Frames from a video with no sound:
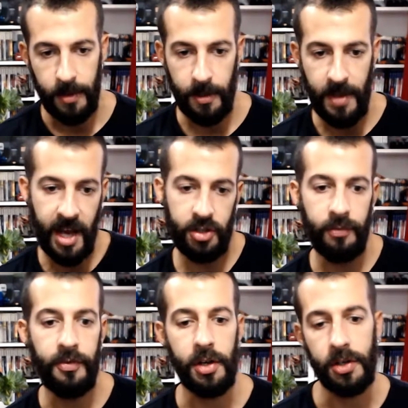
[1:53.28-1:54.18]
action
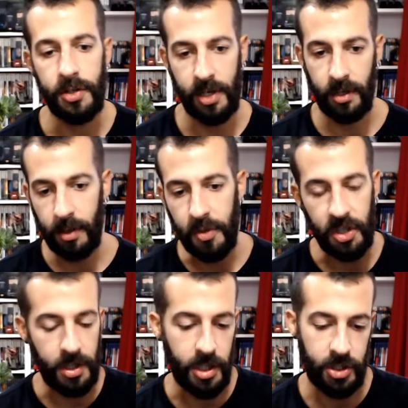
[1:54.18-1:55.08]
figures and
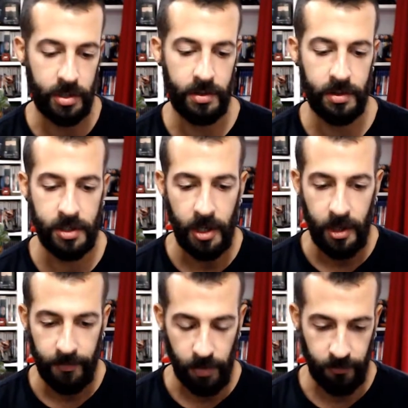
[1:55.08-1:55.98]
limited editions
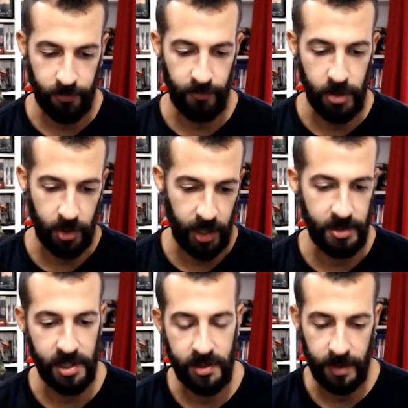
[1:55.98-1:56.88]
from video games
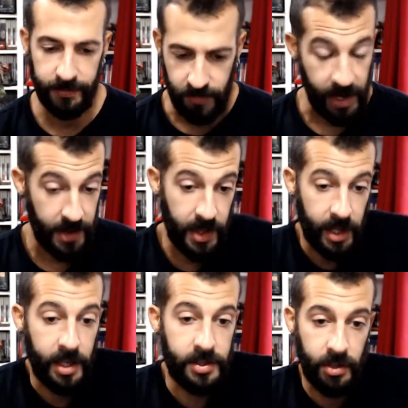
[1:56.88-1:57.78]
and stuff. And I
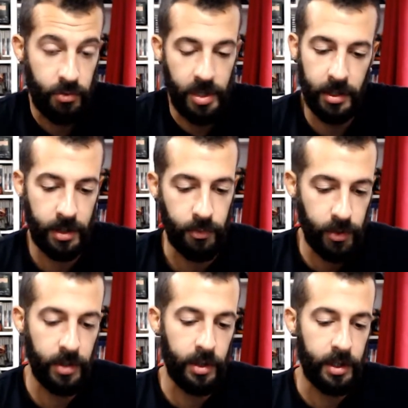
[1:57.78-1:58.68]
think it's a really,
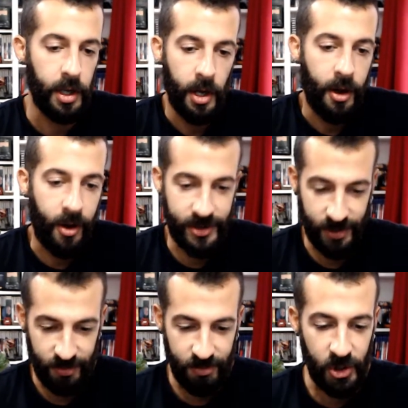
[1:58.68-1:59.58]
really
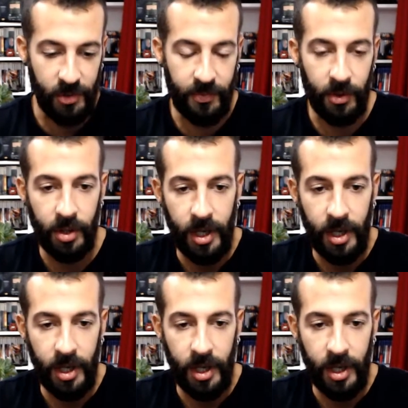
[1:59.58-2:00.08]
awesome, beautiful